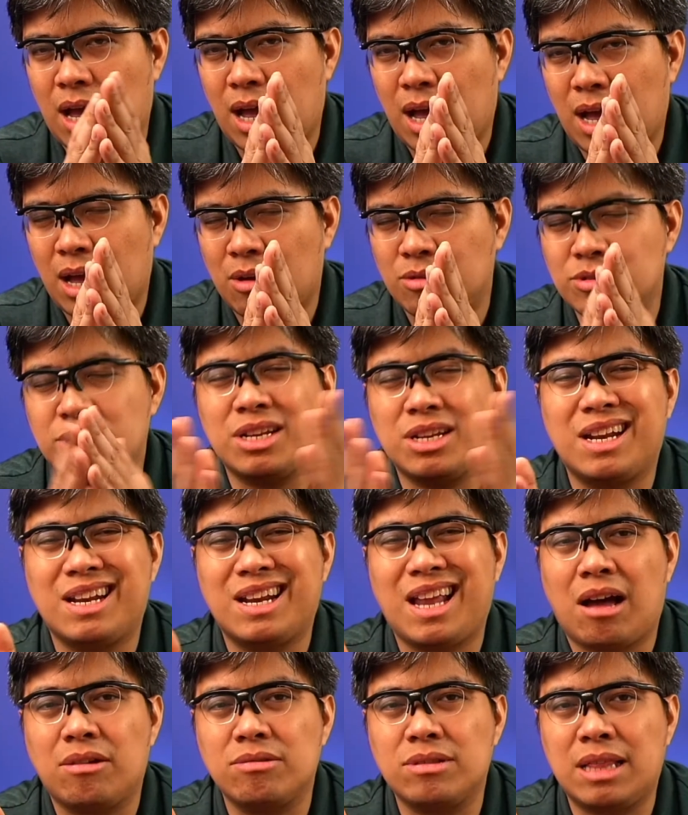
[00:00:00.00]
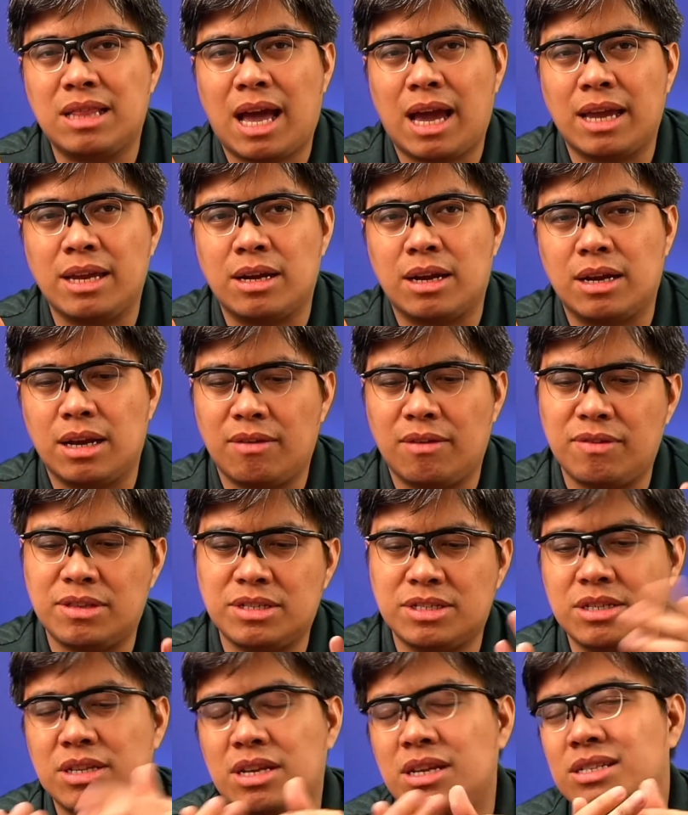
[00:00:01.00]
considered an outlier, if
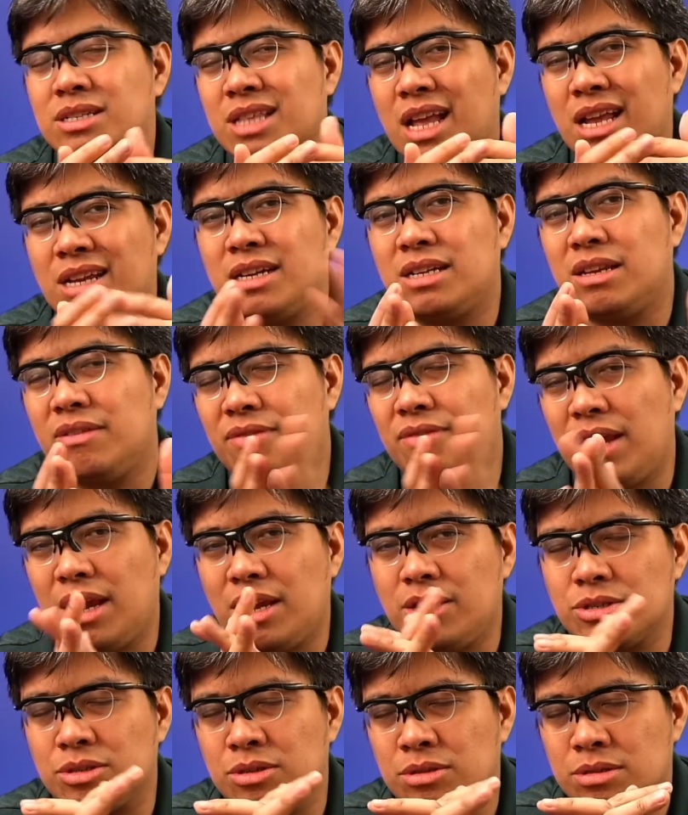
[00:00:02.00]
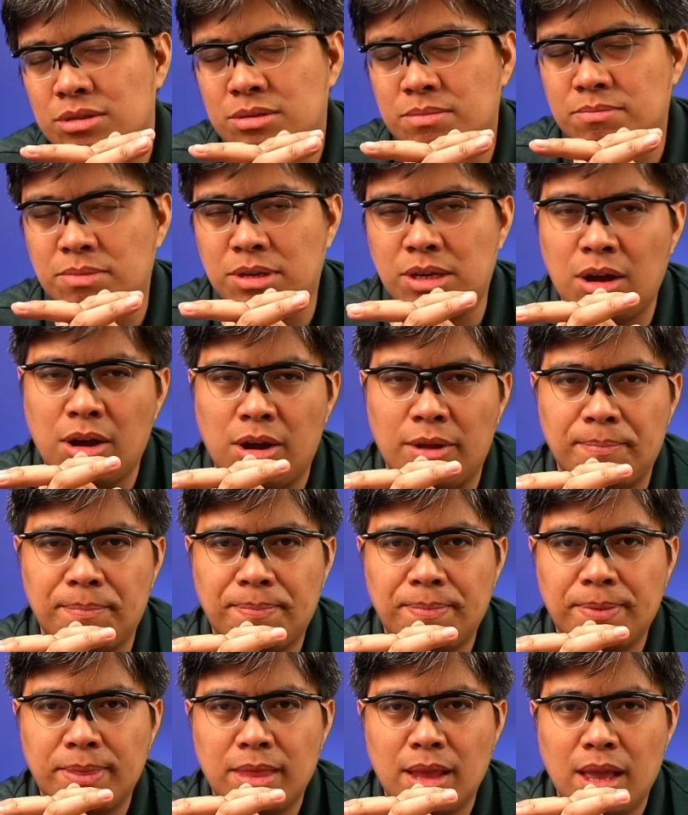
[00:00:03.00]
it's three standard deviations beyond.
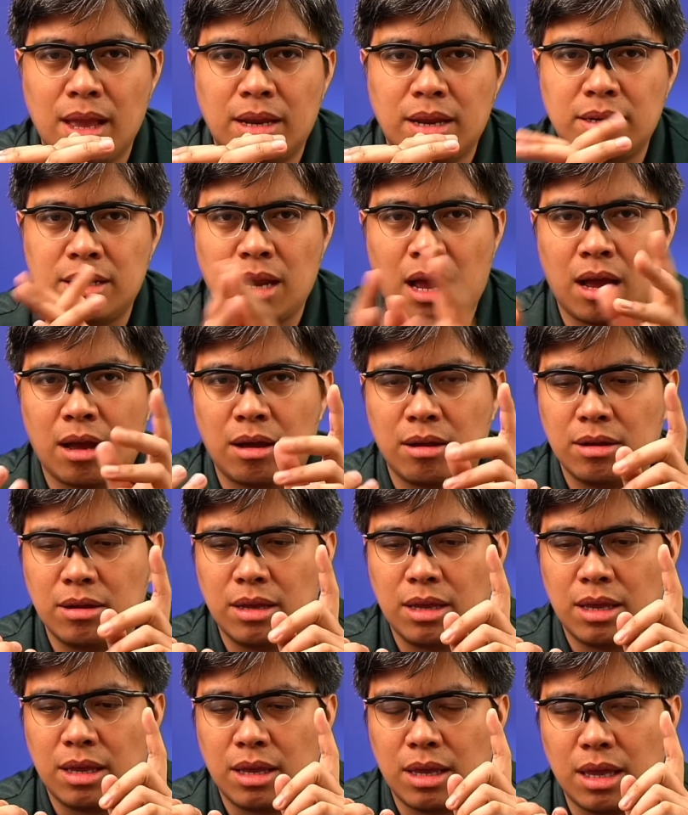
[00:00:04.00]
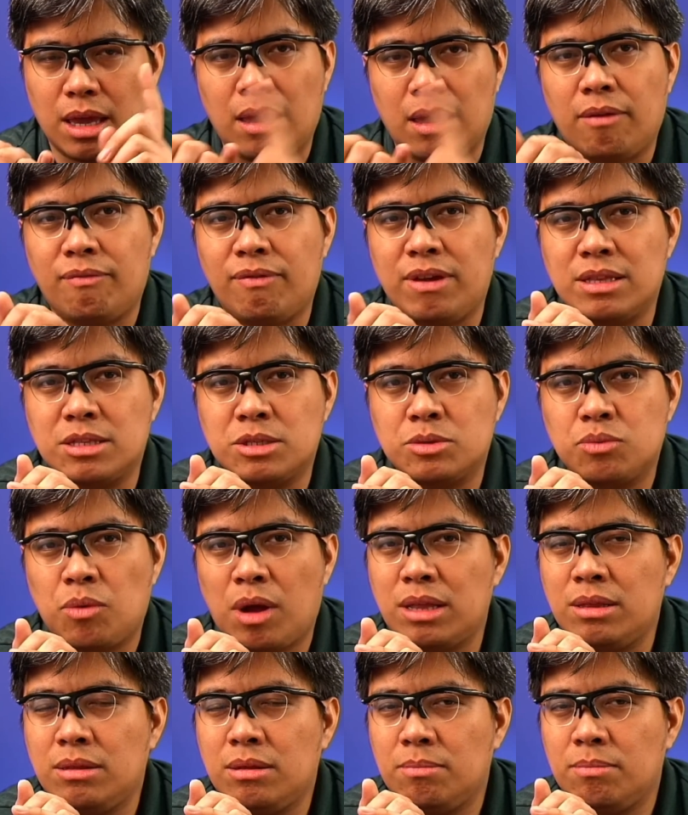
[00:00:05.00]
Now, if it's
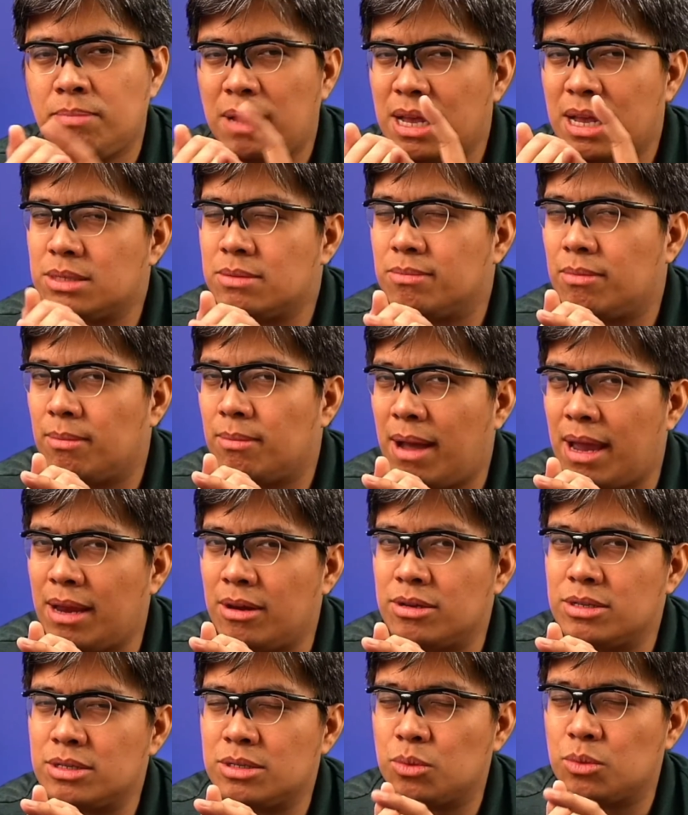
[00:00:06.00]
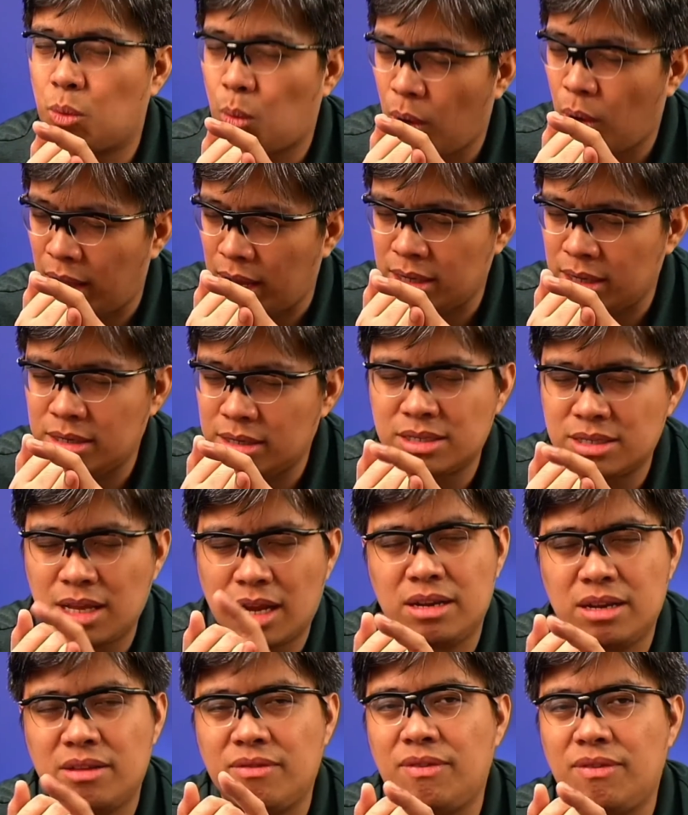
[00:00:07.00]
one plus minus one
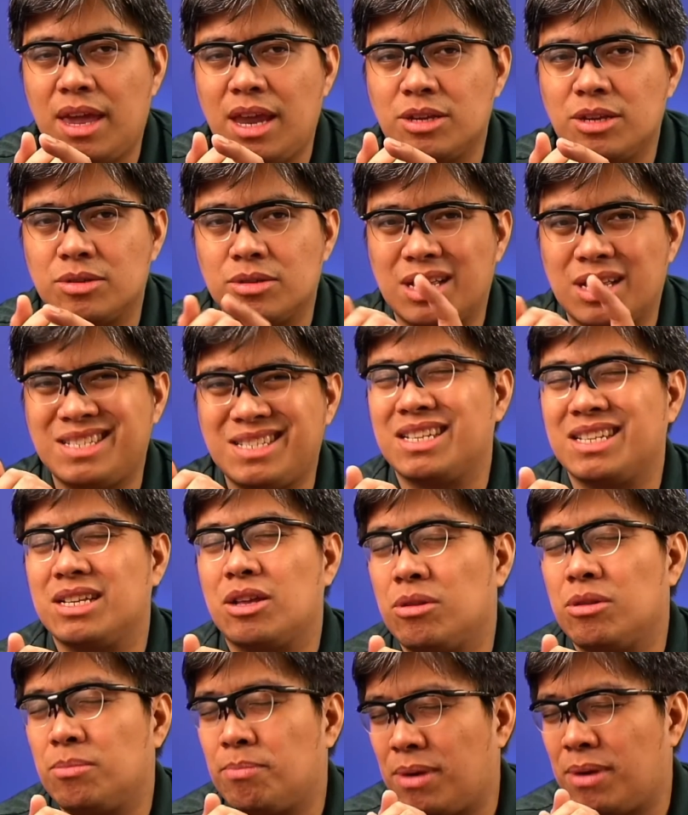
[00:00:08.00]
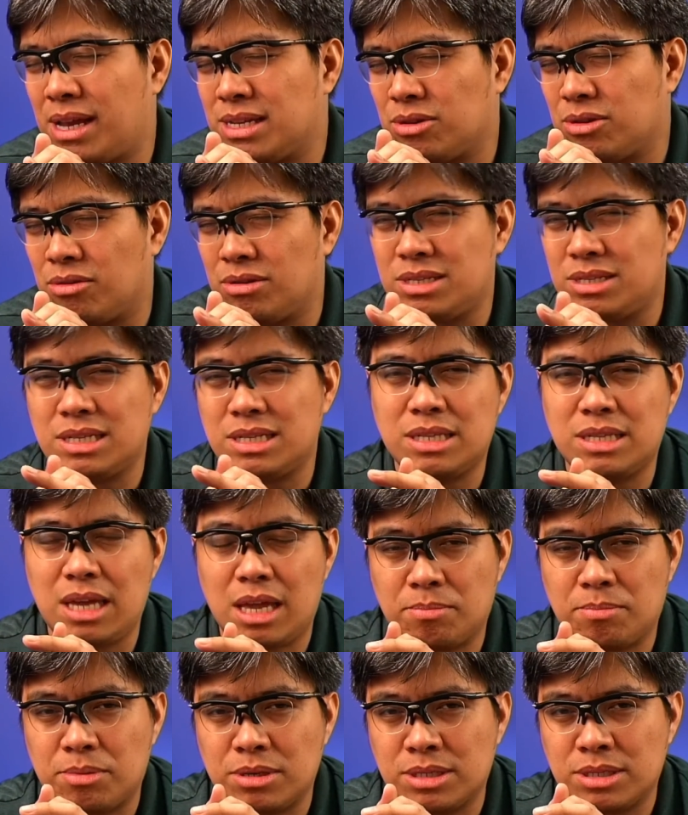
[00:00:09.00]
standard deviation, that's comprised only
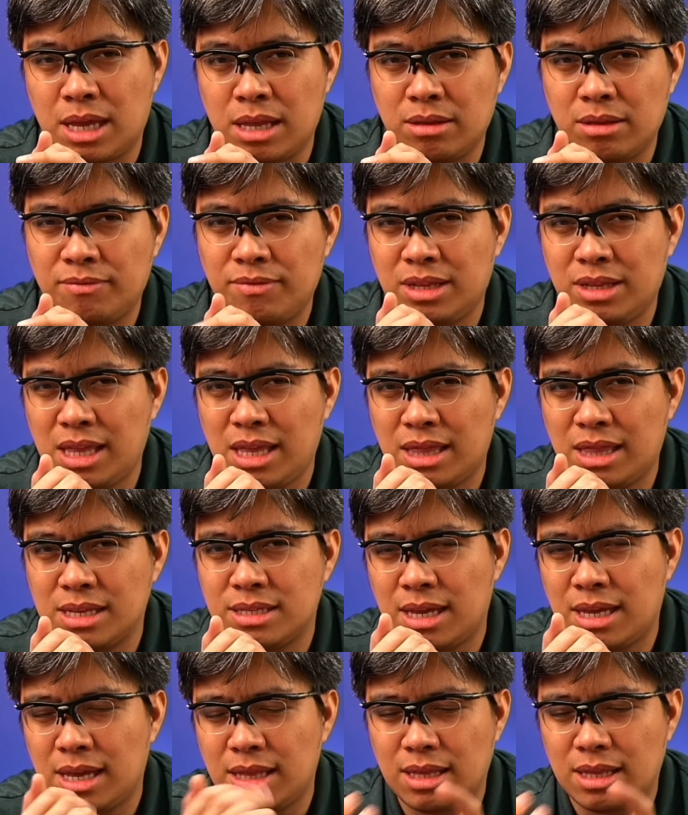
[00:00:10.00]
68% of the data set.